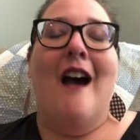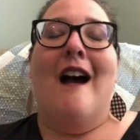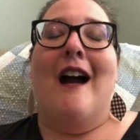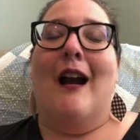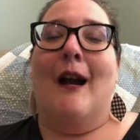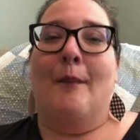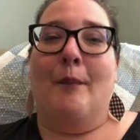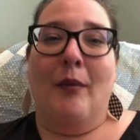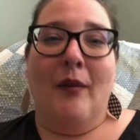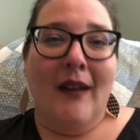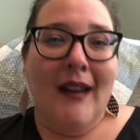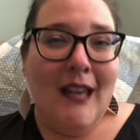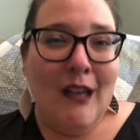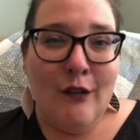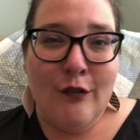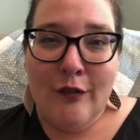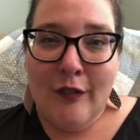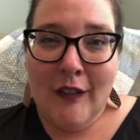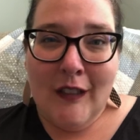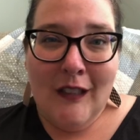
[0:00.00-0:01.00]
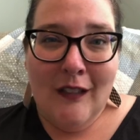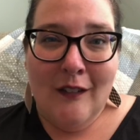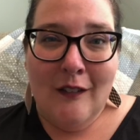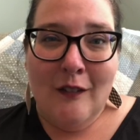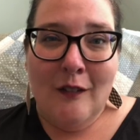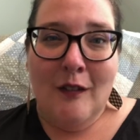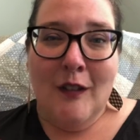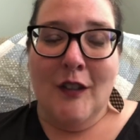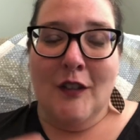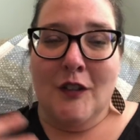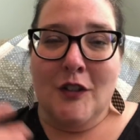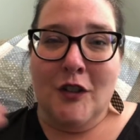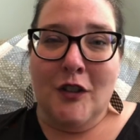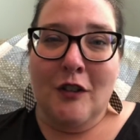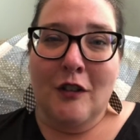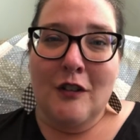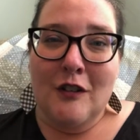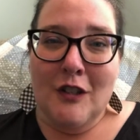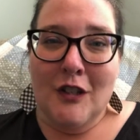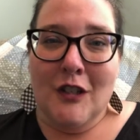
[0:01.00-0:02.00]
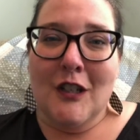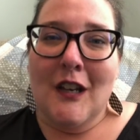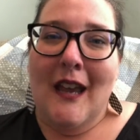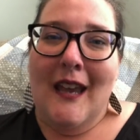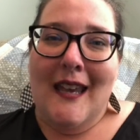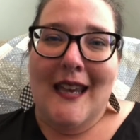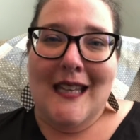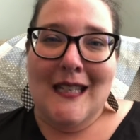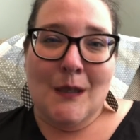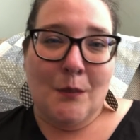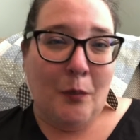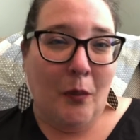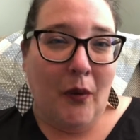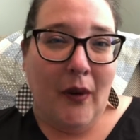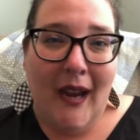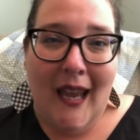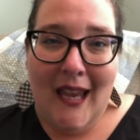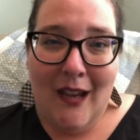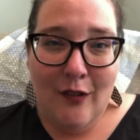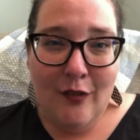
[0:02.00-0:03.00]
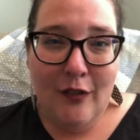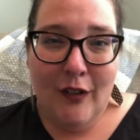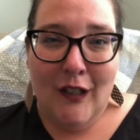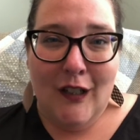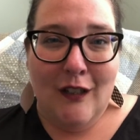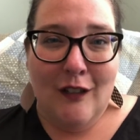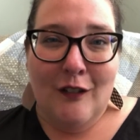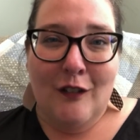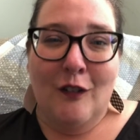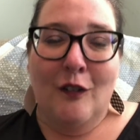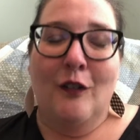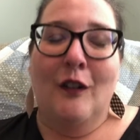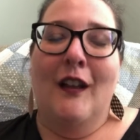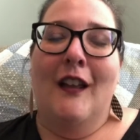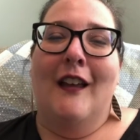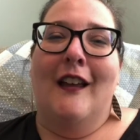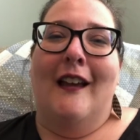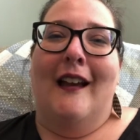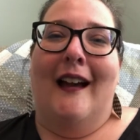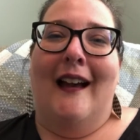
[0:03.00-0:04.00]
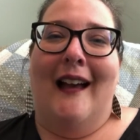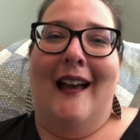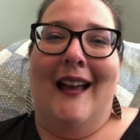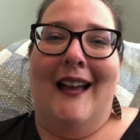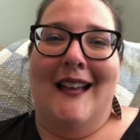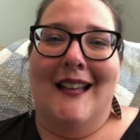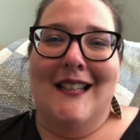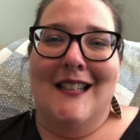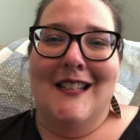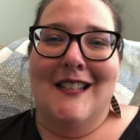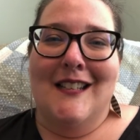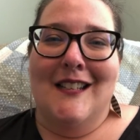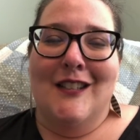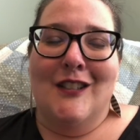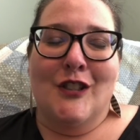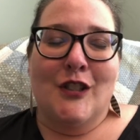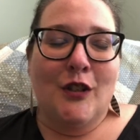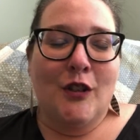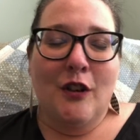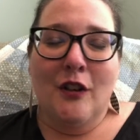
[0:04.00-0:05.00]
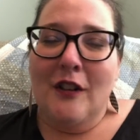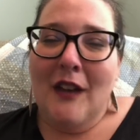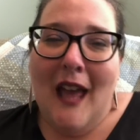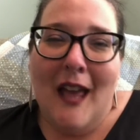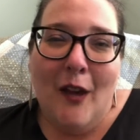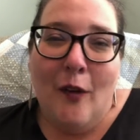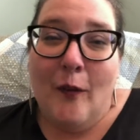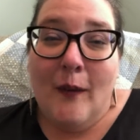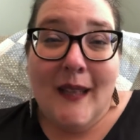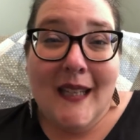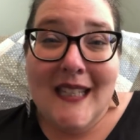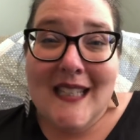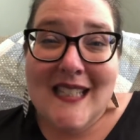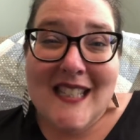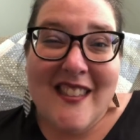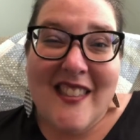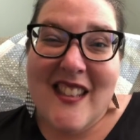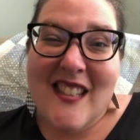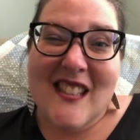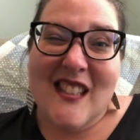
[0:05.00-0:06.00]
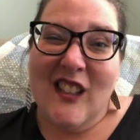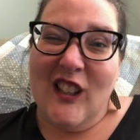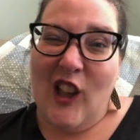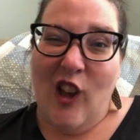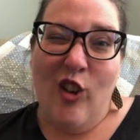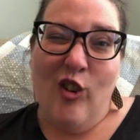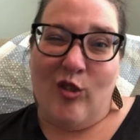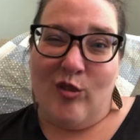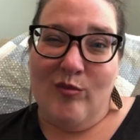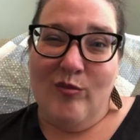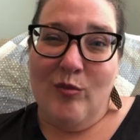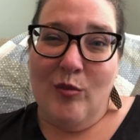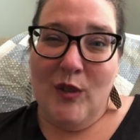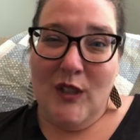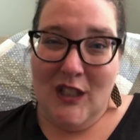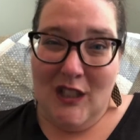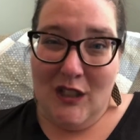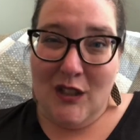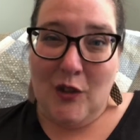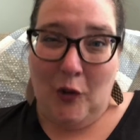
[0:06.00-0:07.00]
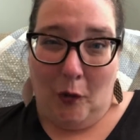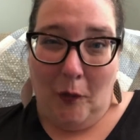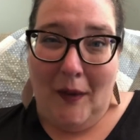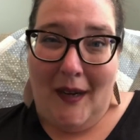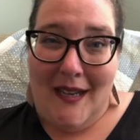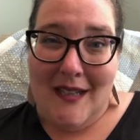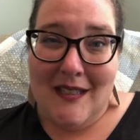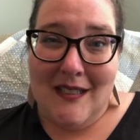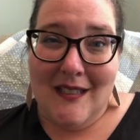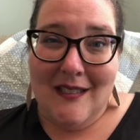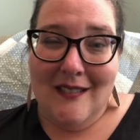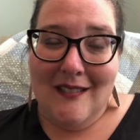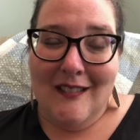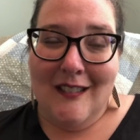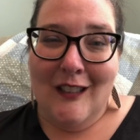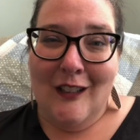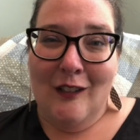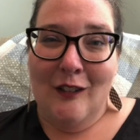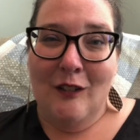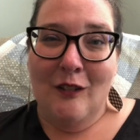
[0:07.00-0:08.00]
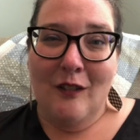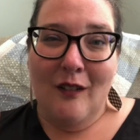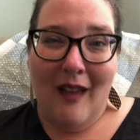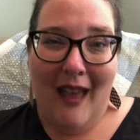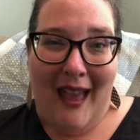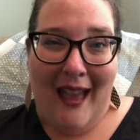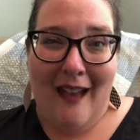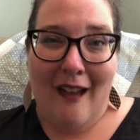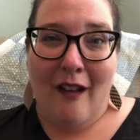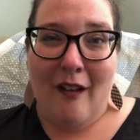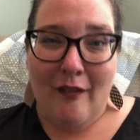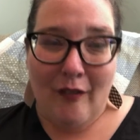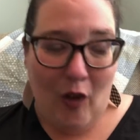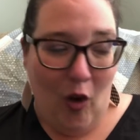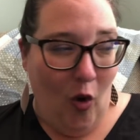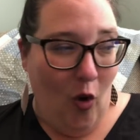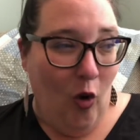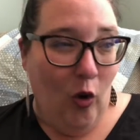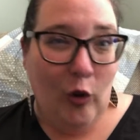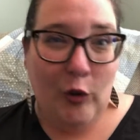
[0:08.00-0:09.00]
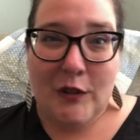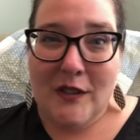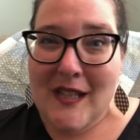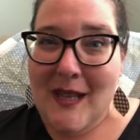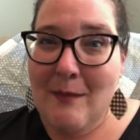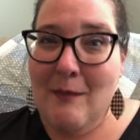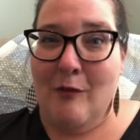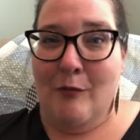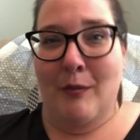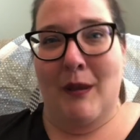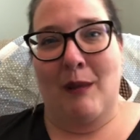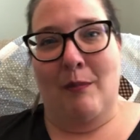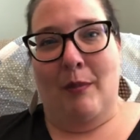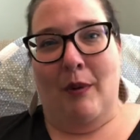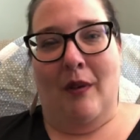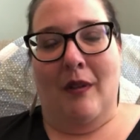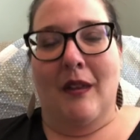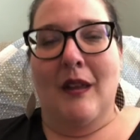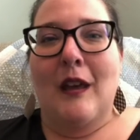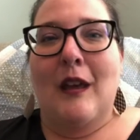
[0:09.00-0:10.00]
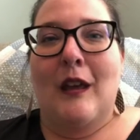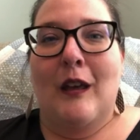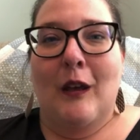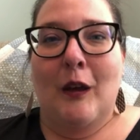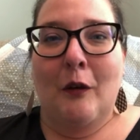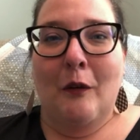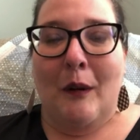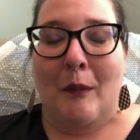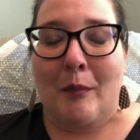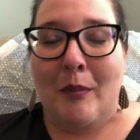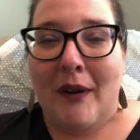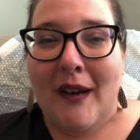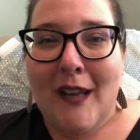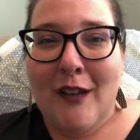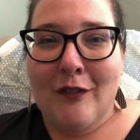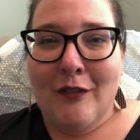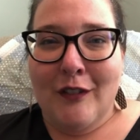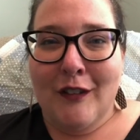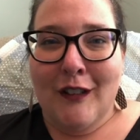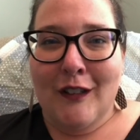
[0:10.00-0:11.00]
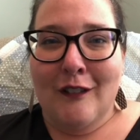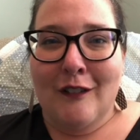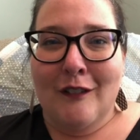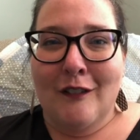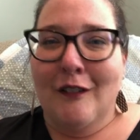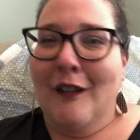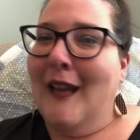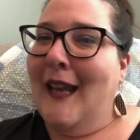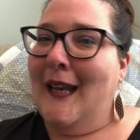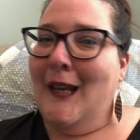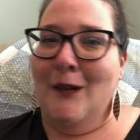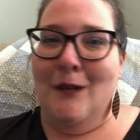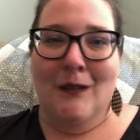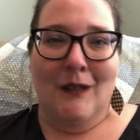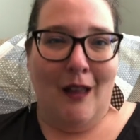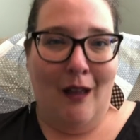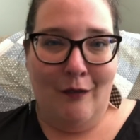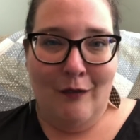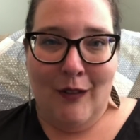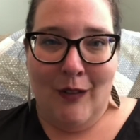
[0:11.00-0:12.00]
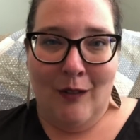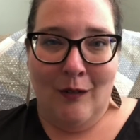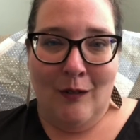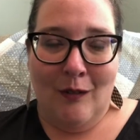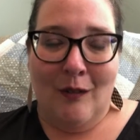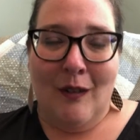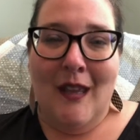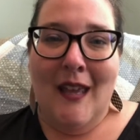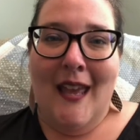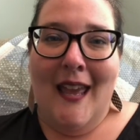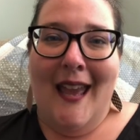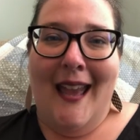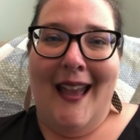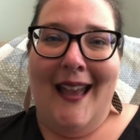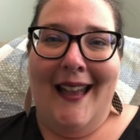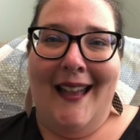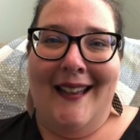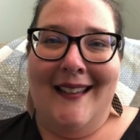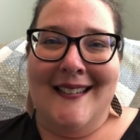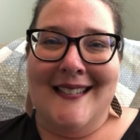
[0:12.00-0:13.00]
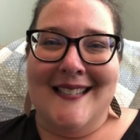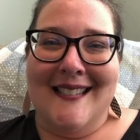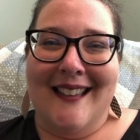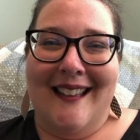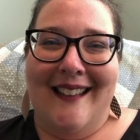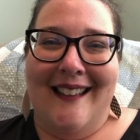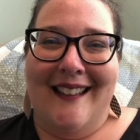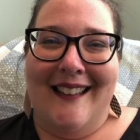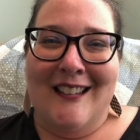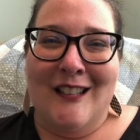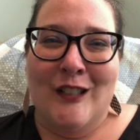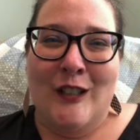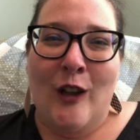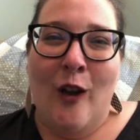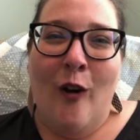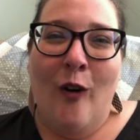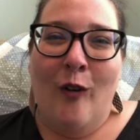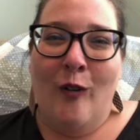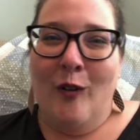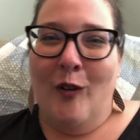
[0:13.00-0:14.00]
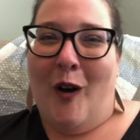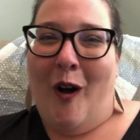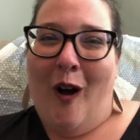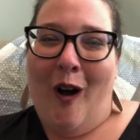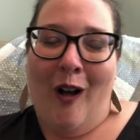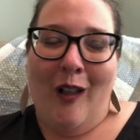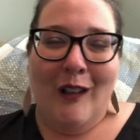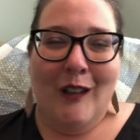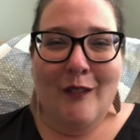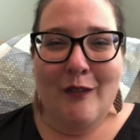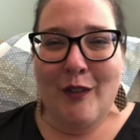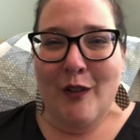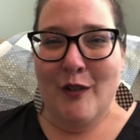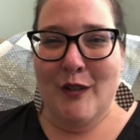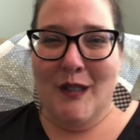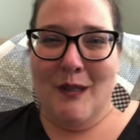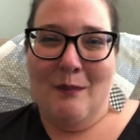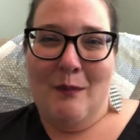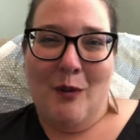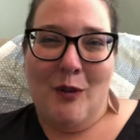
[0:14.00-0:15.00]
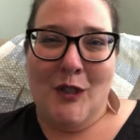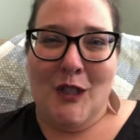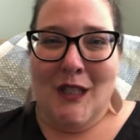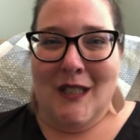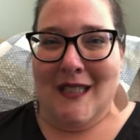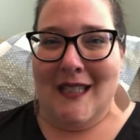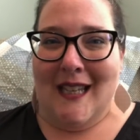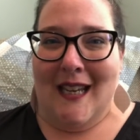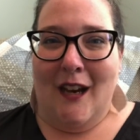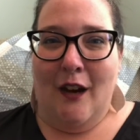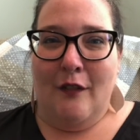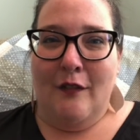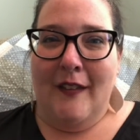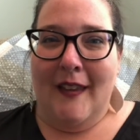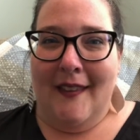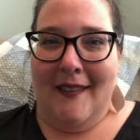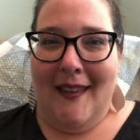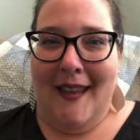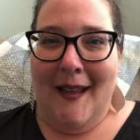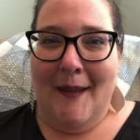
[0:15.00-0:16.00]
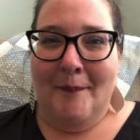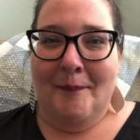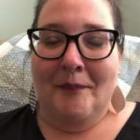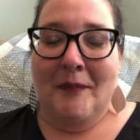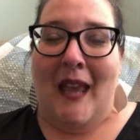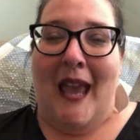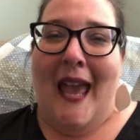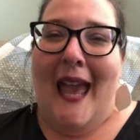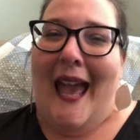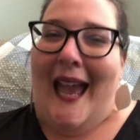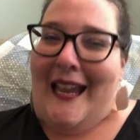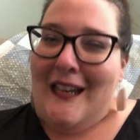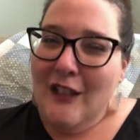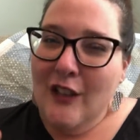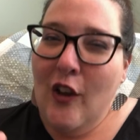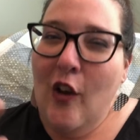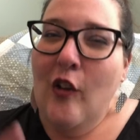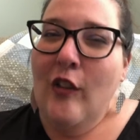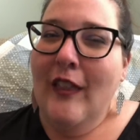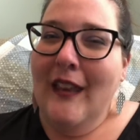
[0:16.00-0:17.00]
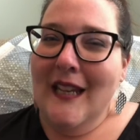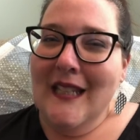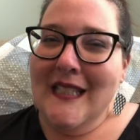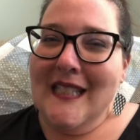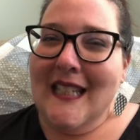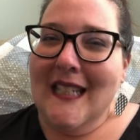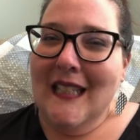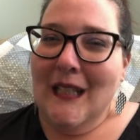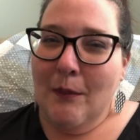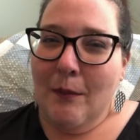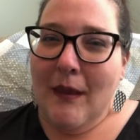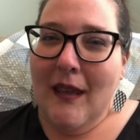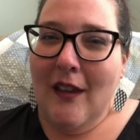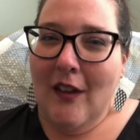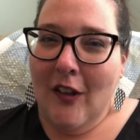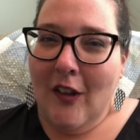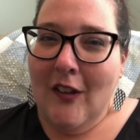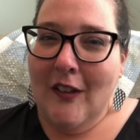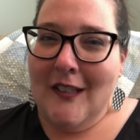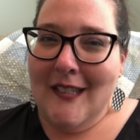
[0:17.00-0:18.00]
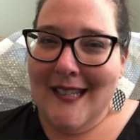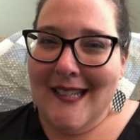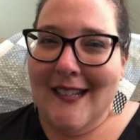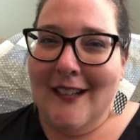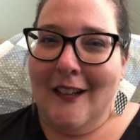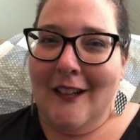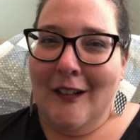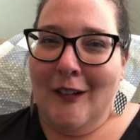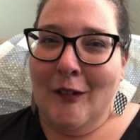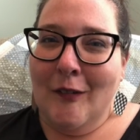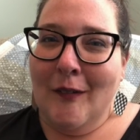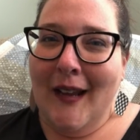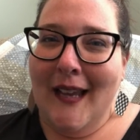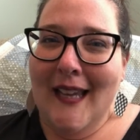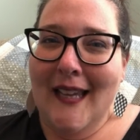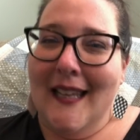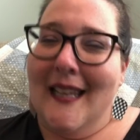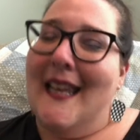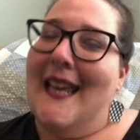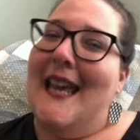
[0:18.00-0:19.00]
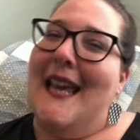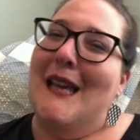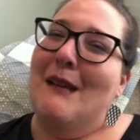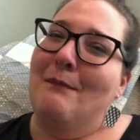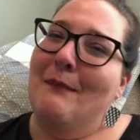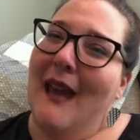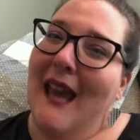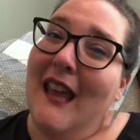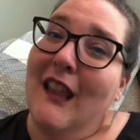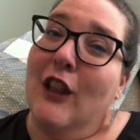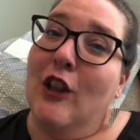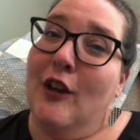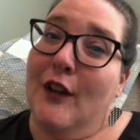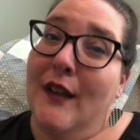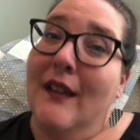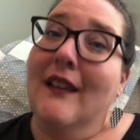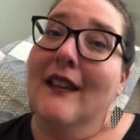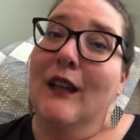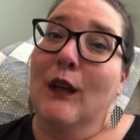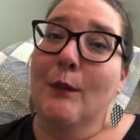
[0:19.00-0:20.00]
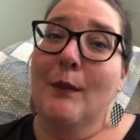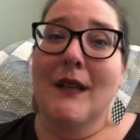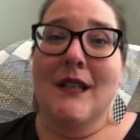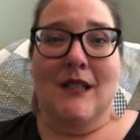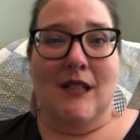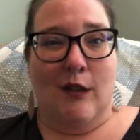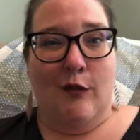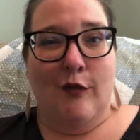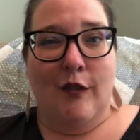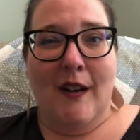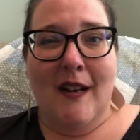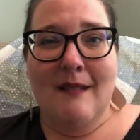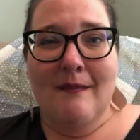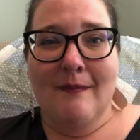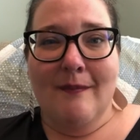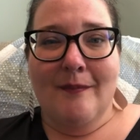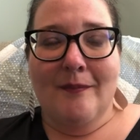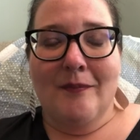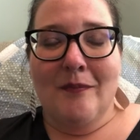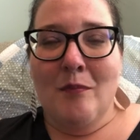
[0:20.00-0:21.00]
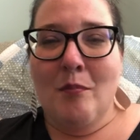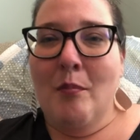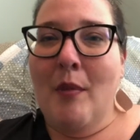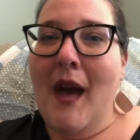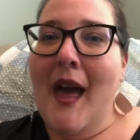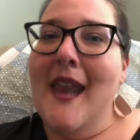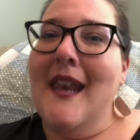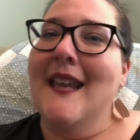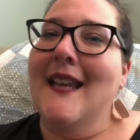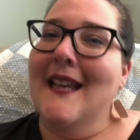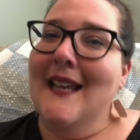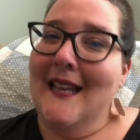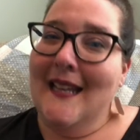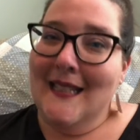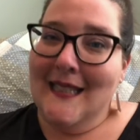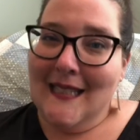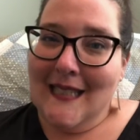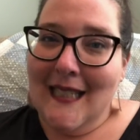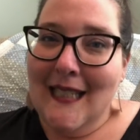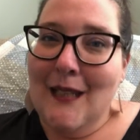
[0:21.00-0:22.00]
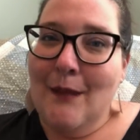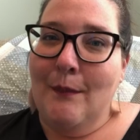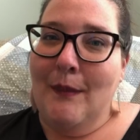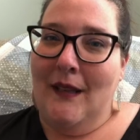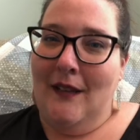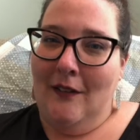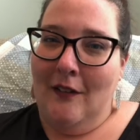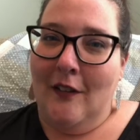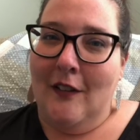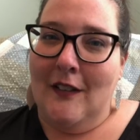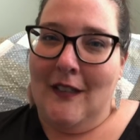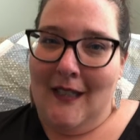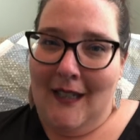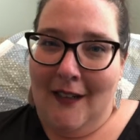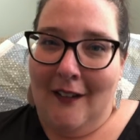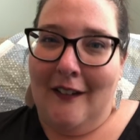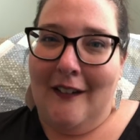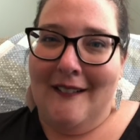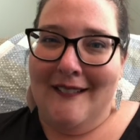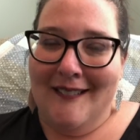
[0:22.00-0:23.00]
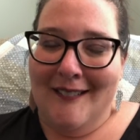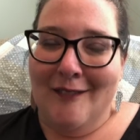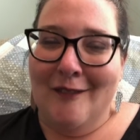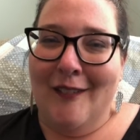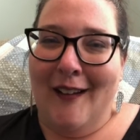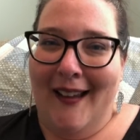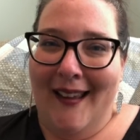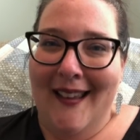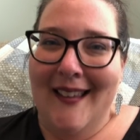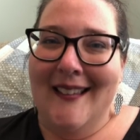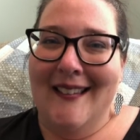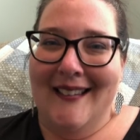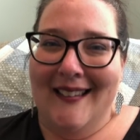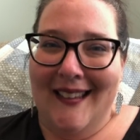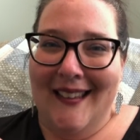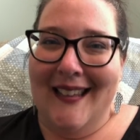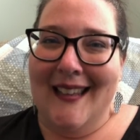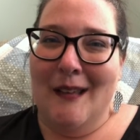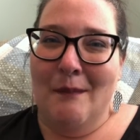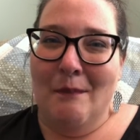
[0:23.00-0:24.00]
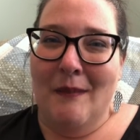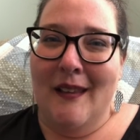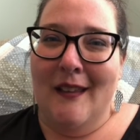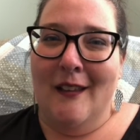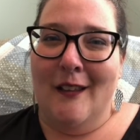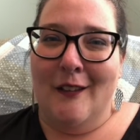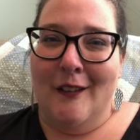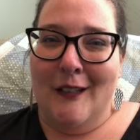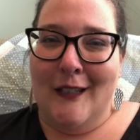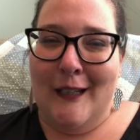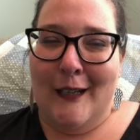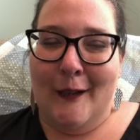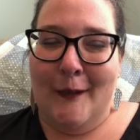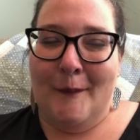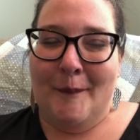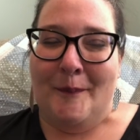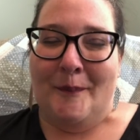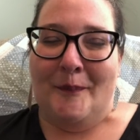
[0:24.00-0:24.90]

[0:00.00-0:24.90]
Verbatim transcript: are praying for you. Your church is praying for you. Uh, so you're not going into this alone, which is great. You have a whole team of people who are praying for you and who love you and uh, know all of those emotions that you're feeling. And know that it's going to be a good year, right? It may look a little bit different, but it's going to be a good year, right? It can be a good year.